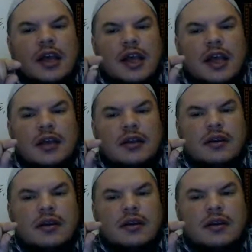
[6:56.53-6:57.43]
And
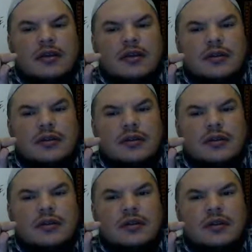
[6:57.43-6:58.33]

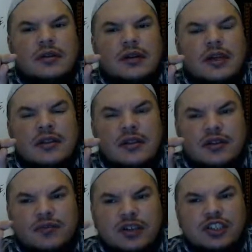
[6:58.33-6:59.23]
in
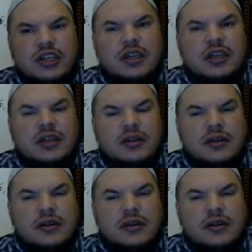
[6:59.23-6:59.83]
this rigidity,